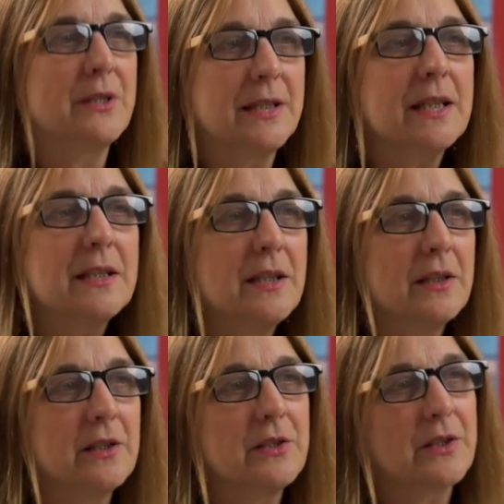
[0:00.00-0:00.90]
six
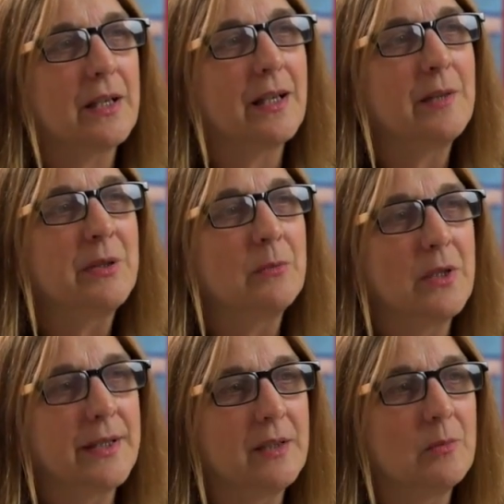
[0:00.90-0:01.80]
years, I've been
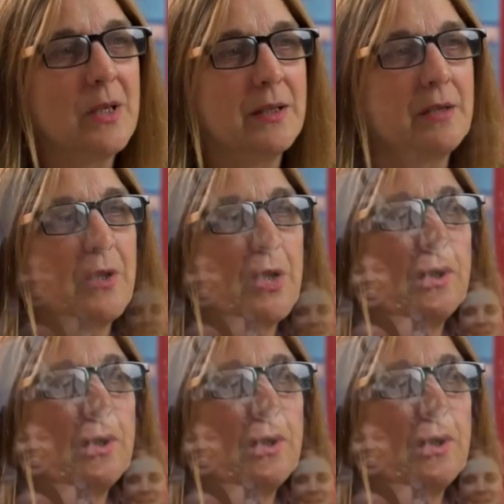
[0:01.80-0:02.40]
working with a very